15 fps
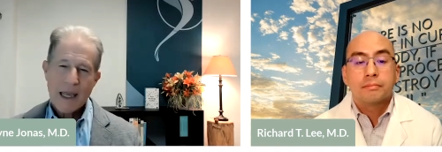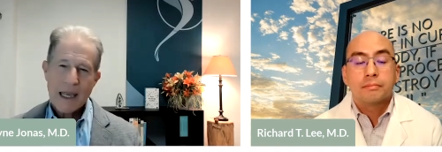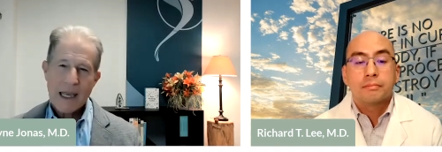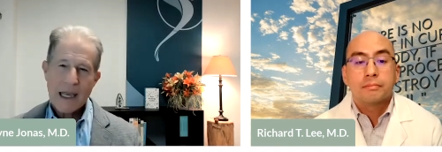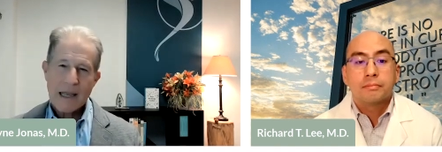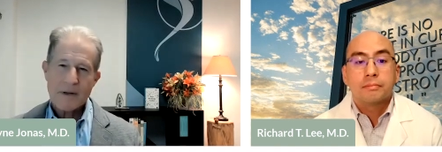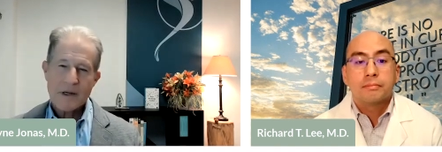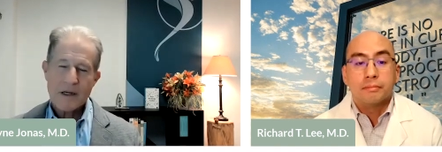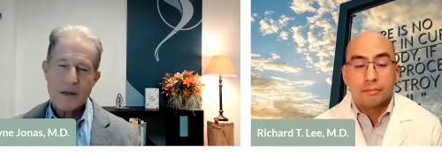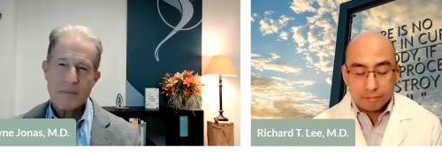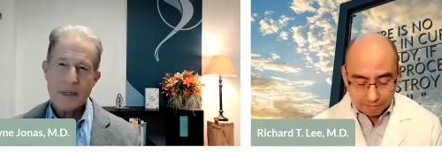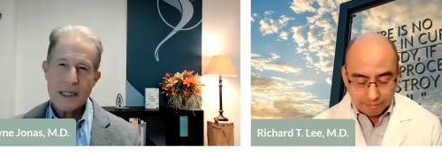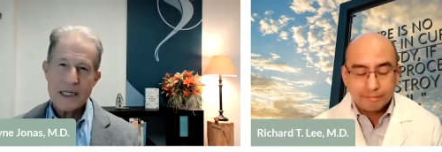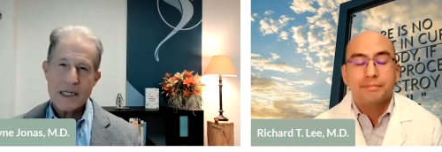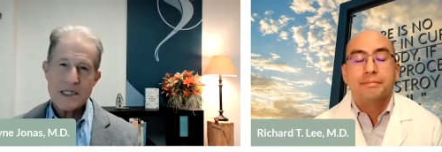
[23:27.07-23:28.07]
Speaker 1: and the
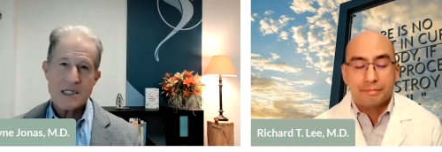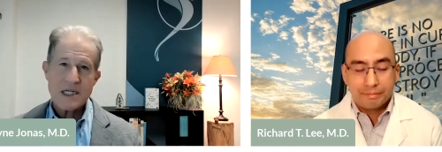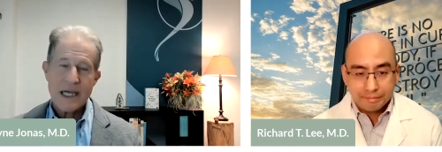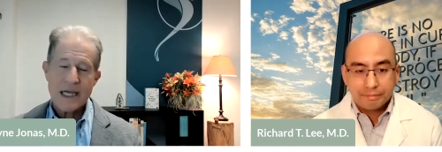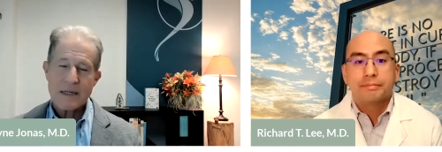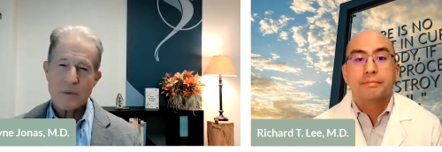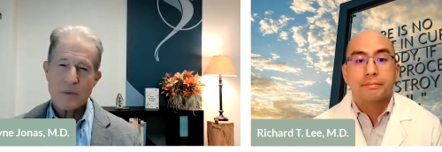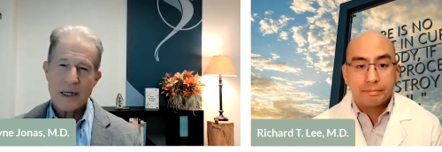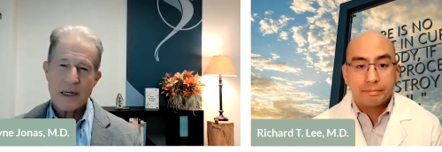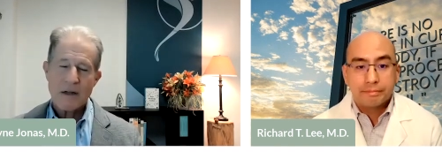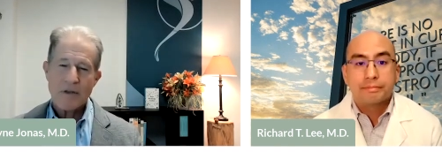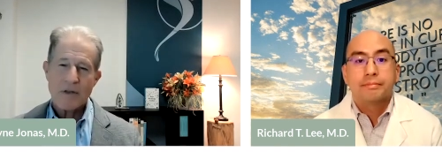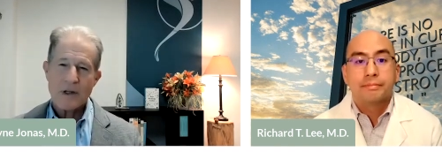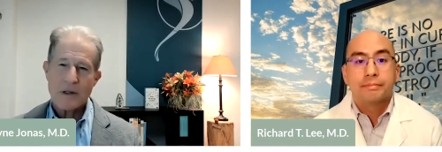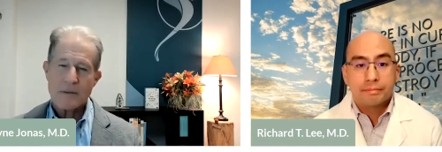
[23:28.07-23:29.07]
committee said,
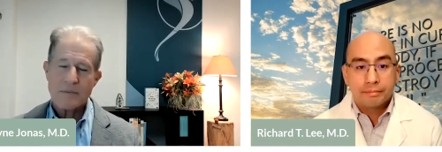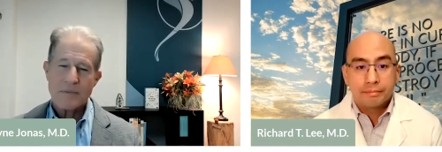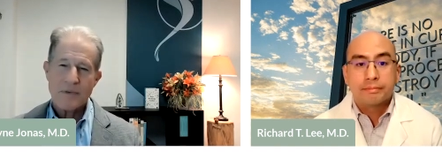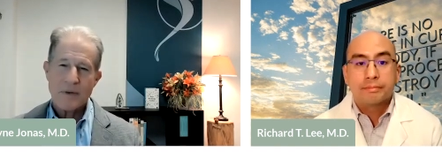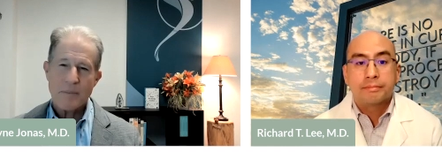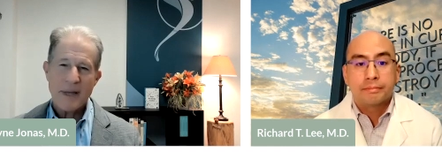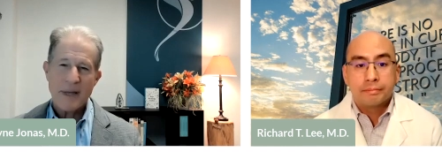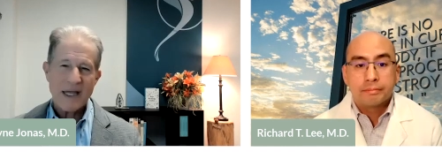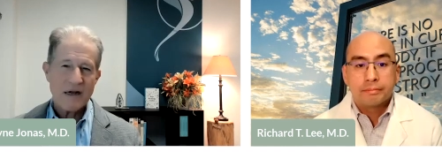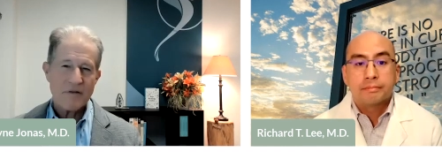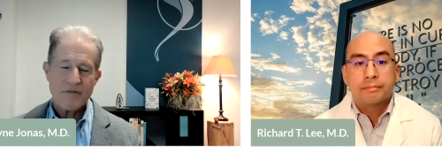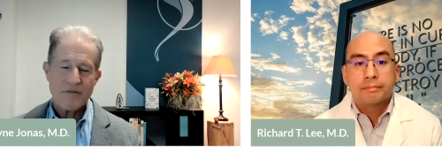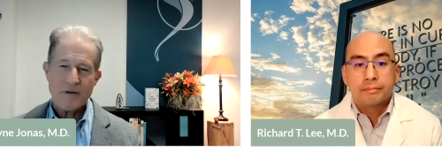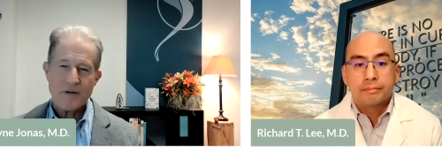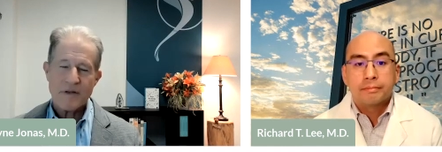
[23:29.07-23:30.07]
well, the the
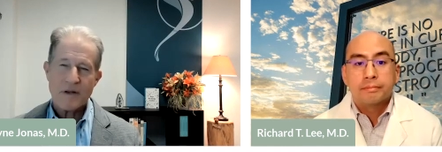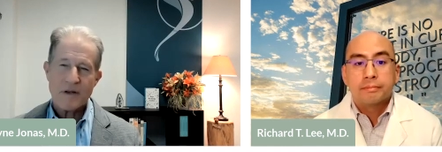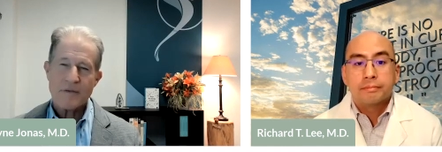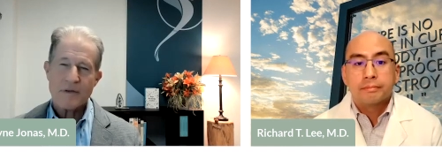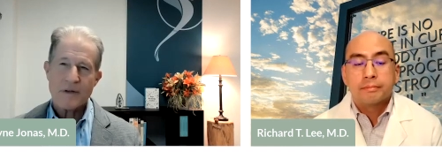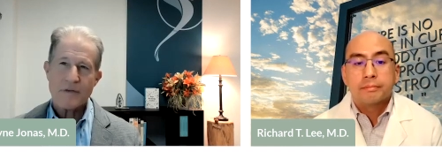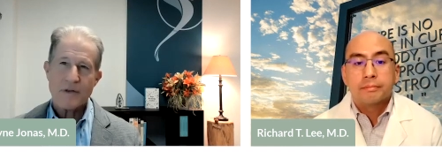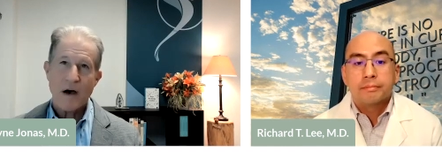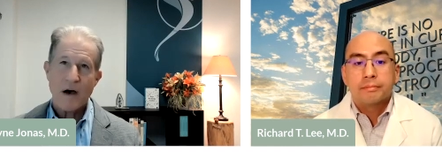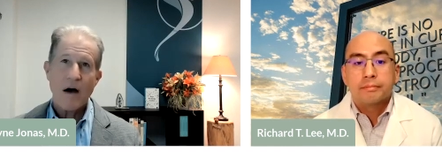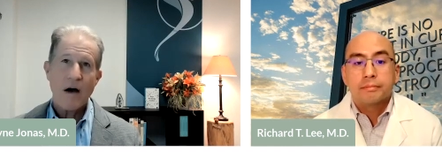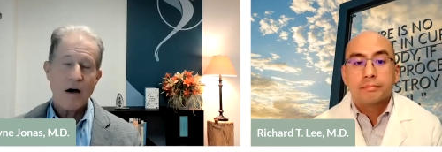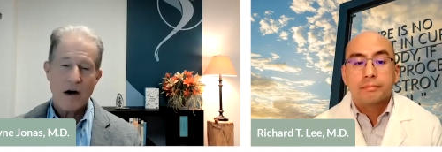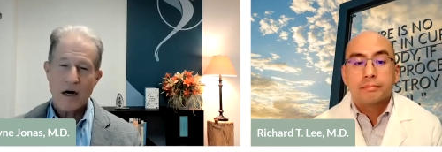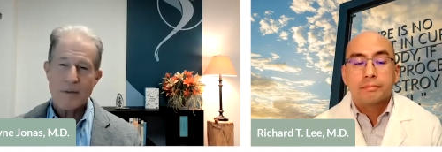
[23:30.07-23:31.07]
benefit, the, the,
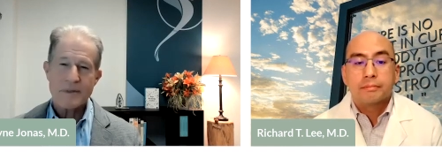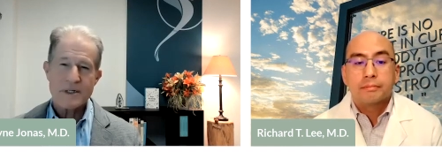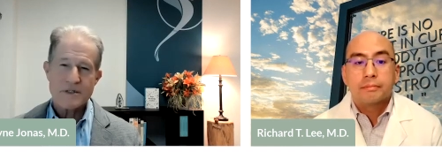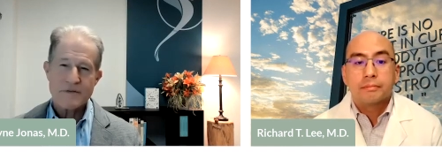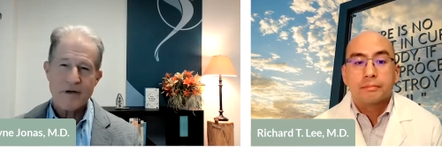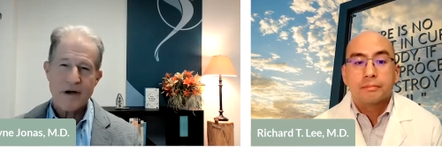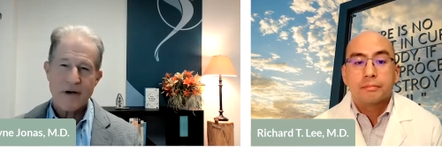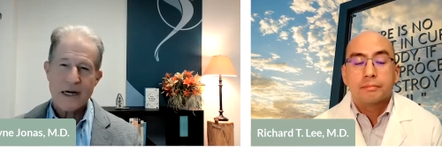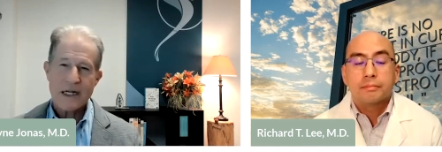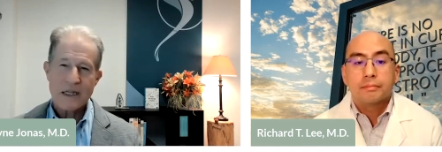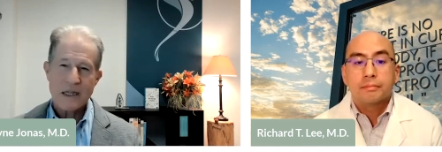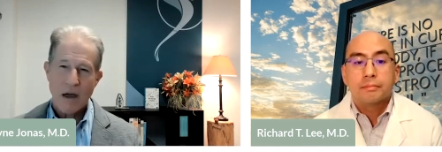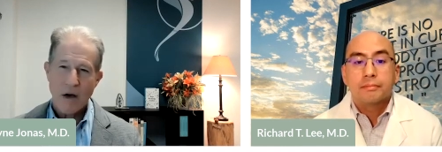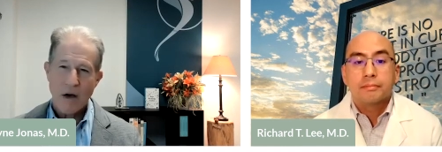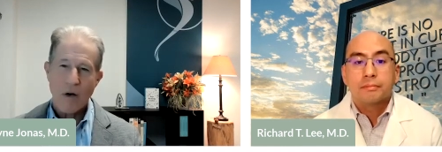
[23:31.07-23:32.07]
the harm is
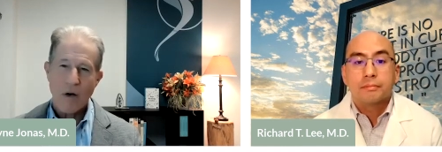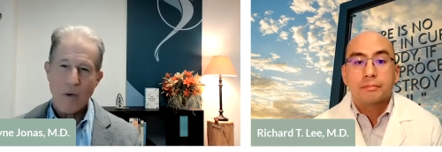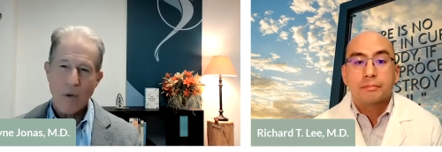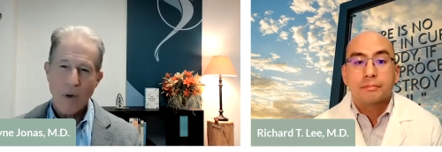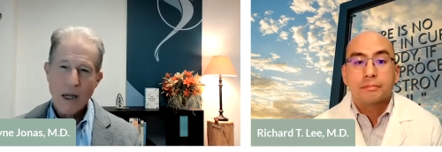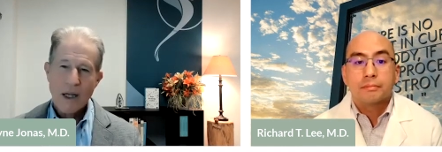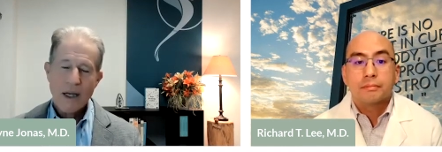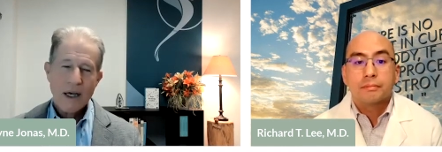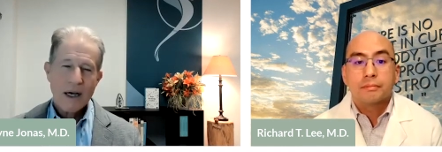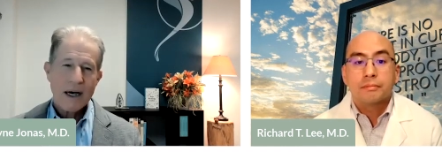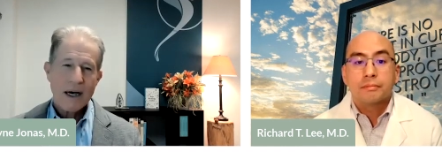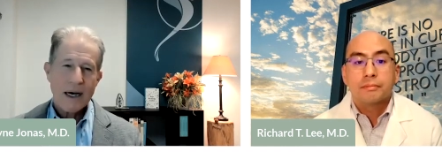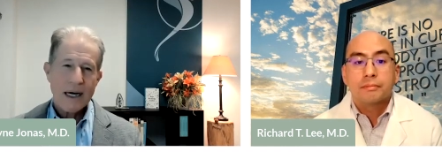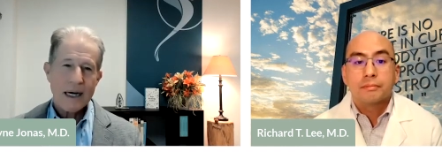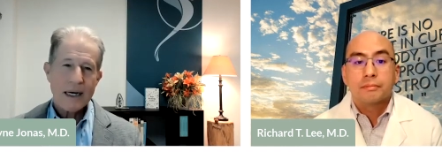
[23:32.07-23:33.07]
very low,
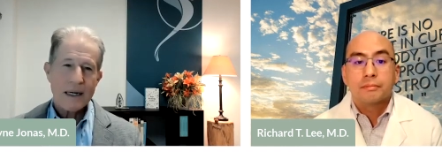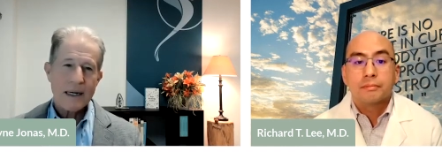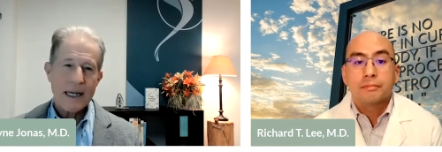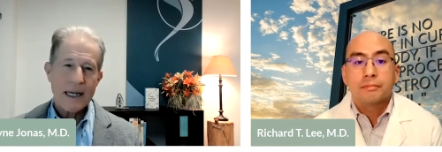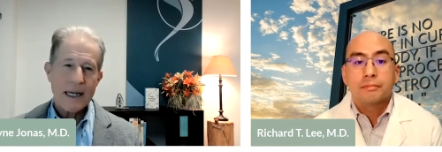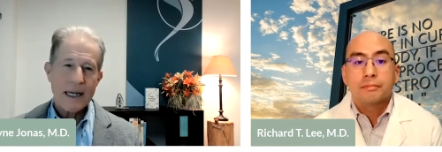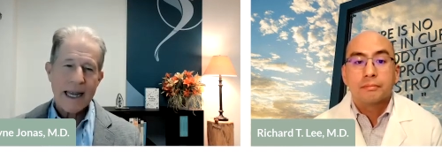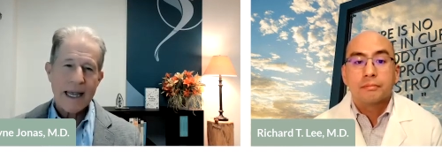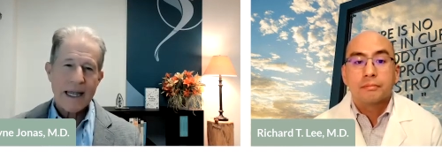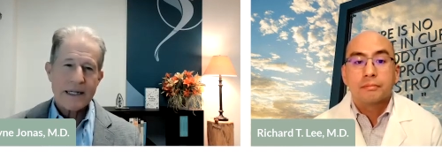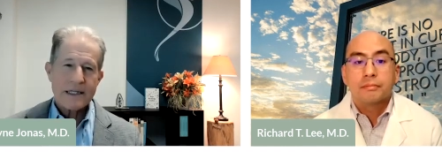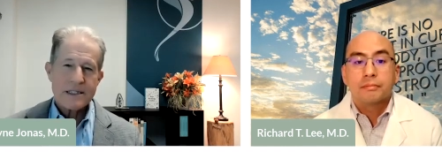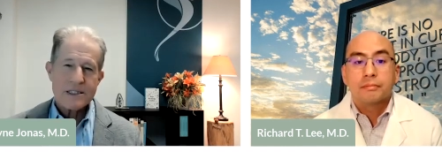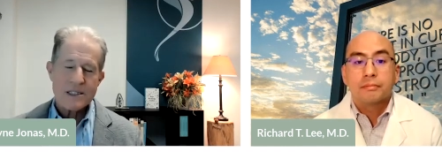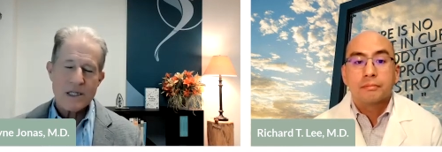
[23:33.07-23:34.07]
uh,
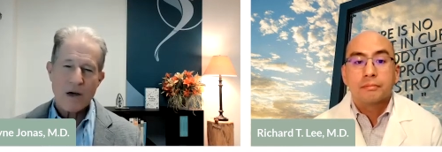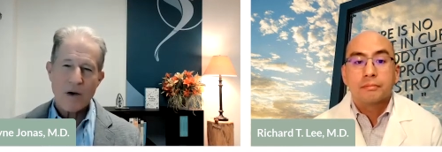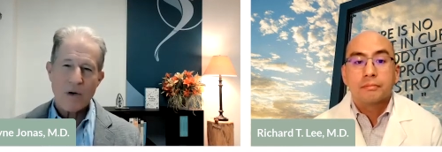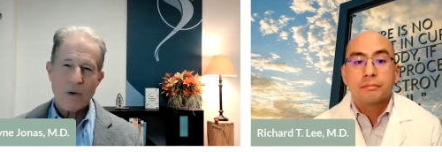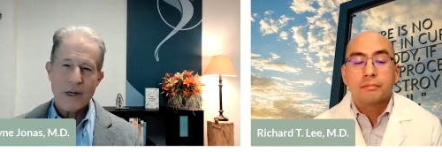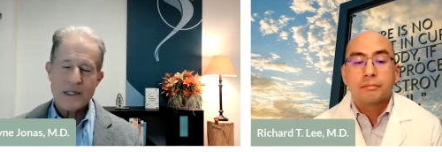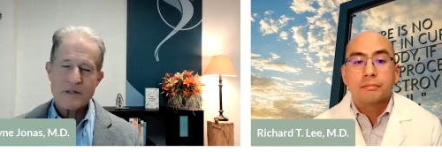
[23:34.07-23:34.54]
and so